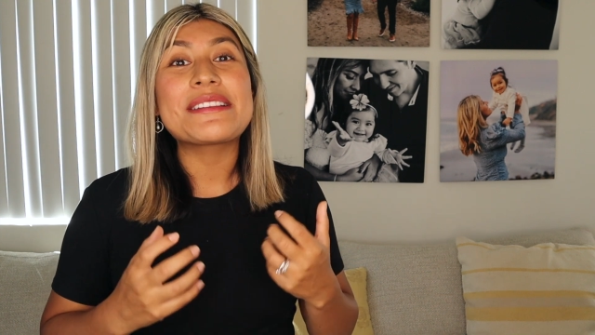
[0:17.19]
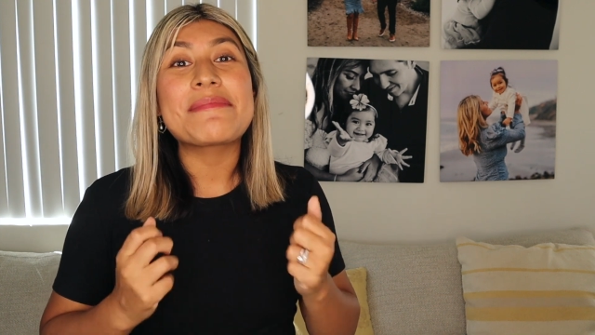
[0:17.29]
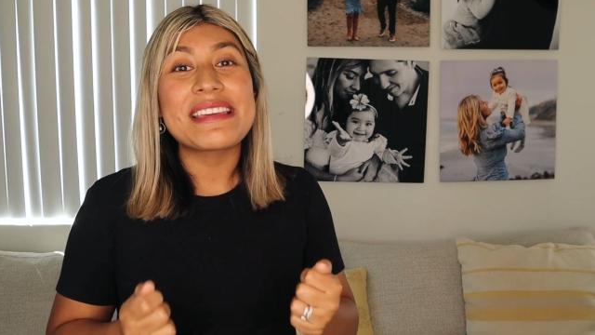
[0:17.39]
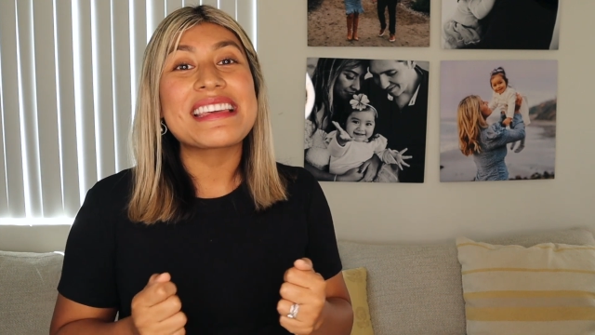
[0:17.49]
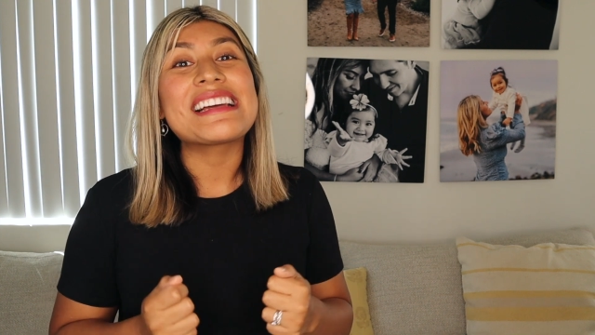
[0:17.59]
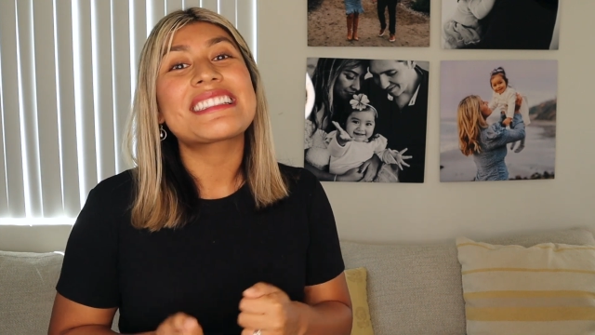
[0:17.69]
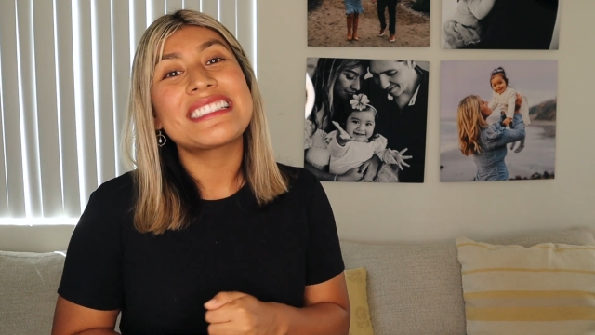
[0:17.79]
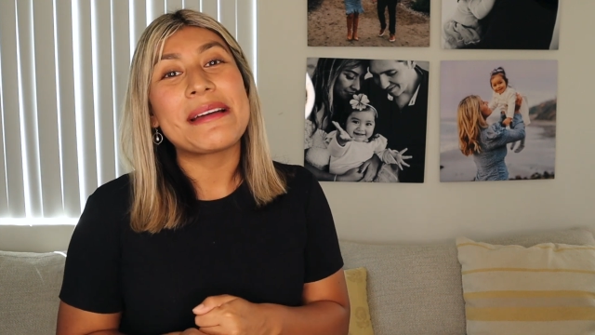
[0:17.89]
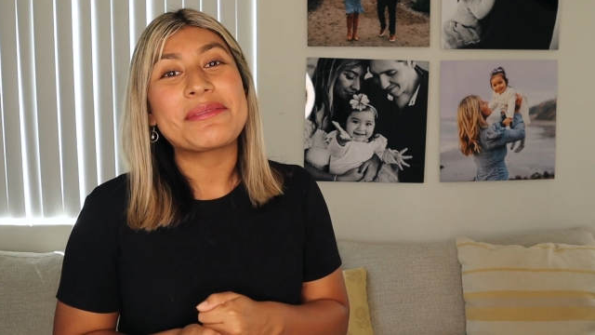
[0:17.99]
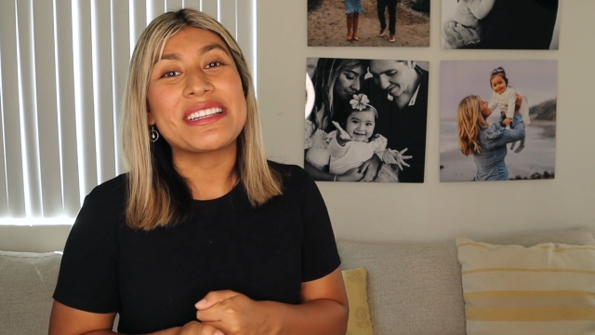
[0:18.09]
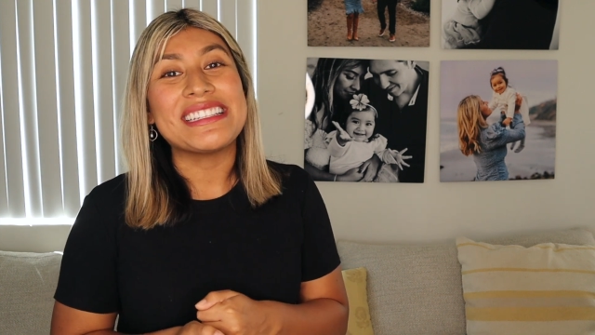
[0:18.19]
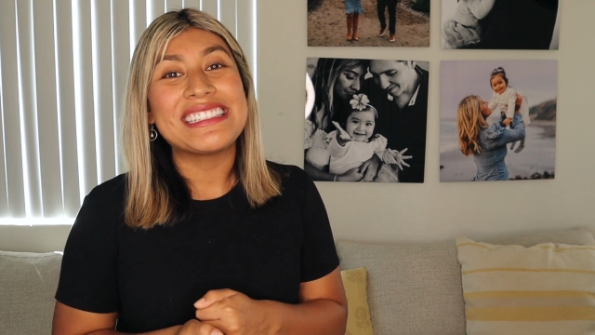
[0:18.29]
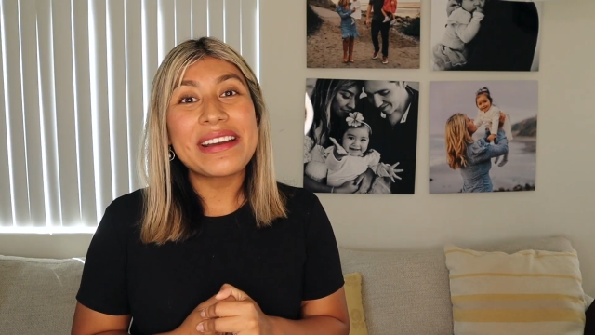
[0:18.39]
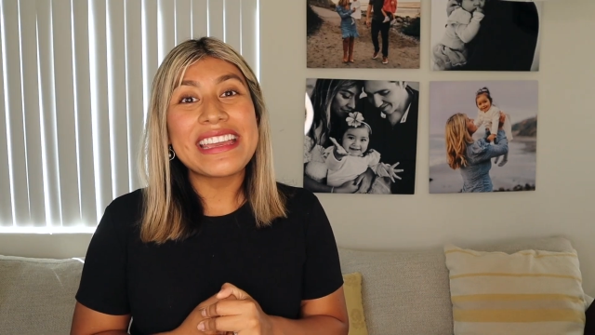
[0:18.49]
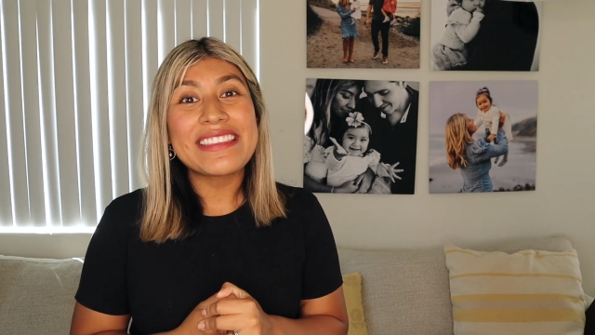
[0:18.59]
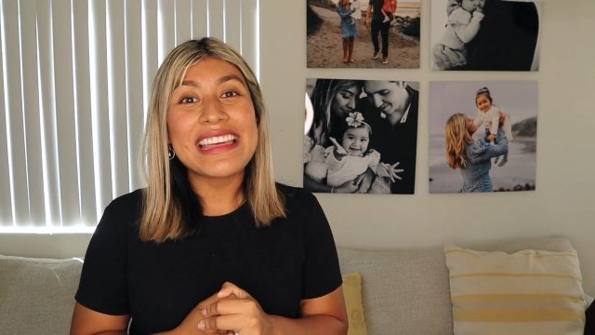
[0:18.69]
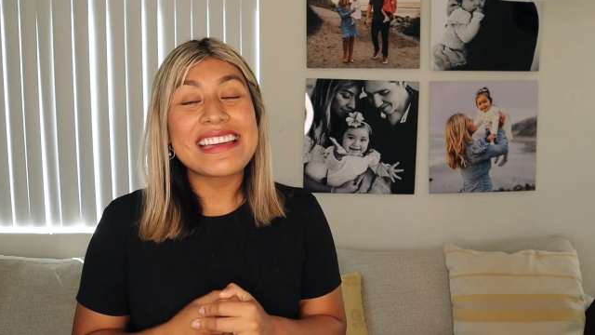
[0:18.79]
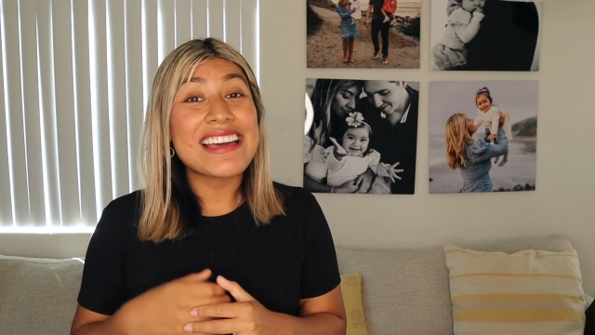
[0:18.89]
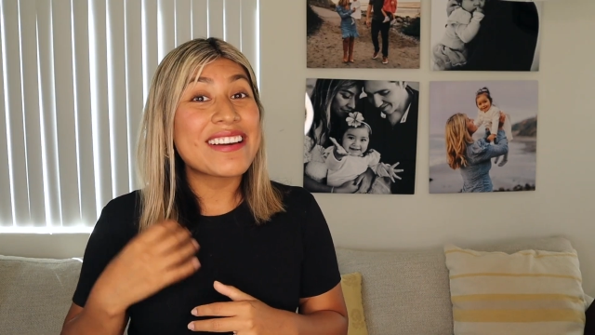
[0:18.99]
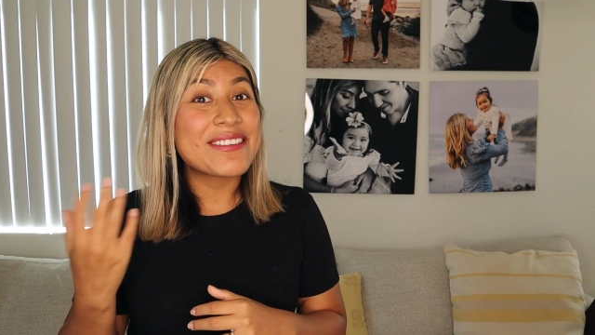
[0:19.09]
to be the exception. What do you
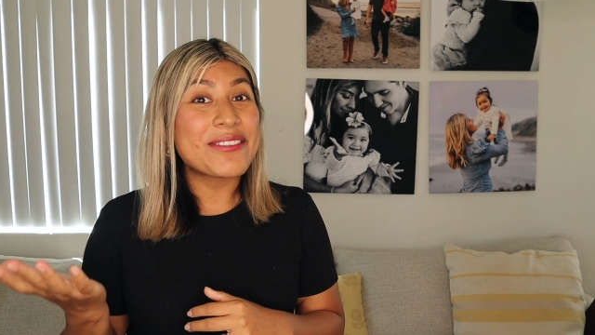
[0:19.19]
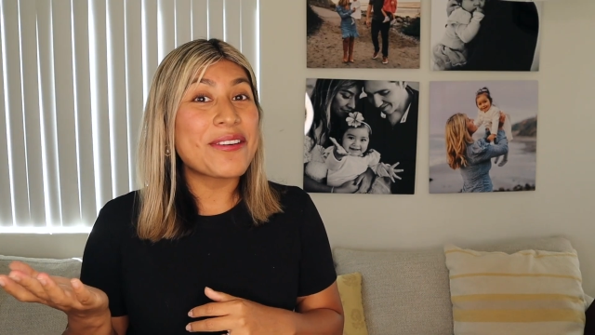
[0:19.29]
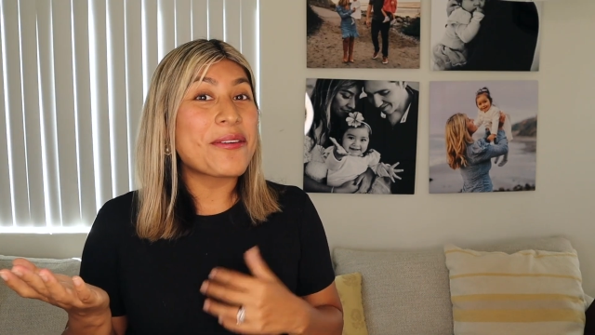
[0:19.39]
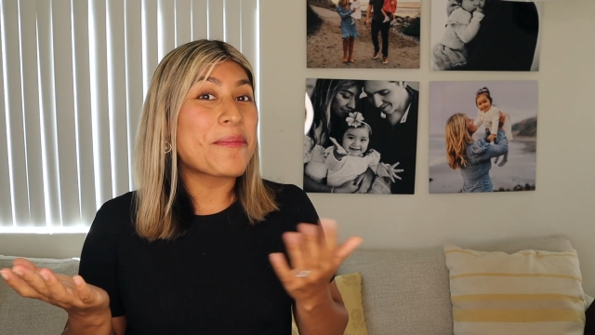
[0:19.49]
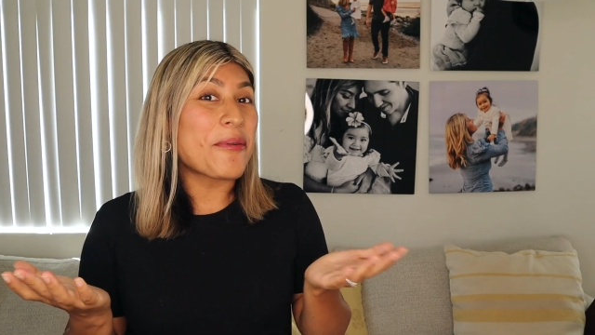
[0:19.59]
think, girl or